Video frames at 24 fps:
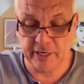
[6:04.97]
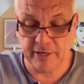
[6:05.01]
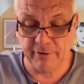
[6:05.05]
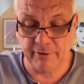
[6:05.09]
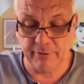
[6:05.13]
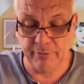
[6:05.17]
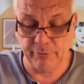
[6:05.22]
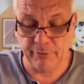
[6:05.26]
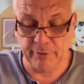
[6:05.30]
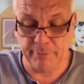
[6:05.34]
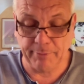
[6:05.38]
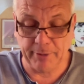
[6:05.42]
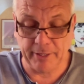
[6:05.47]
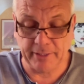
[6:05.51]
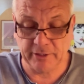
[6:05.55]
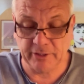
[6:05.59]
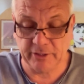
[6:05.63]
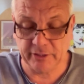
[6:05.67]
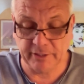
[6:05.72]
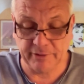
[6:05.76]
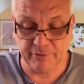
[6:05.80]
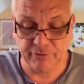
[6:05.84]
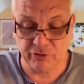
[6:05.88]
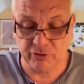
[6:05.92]
here and
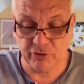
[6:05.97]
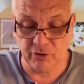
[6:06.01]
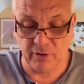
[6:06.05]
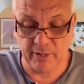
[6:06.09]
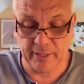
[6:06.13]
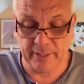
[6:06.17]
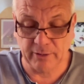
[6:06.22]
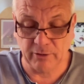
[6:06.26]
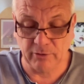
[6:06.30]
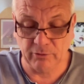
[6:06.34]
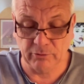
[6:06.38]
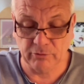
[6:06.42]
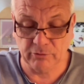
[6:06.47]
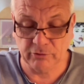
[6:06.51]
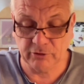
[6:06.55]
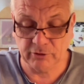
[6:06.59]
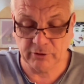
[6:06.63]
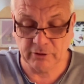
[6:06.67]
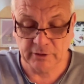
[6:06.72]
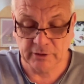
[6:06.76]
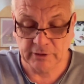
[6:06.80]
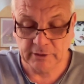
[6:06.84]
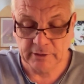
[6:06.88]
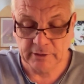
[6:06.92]
repetitive cycles.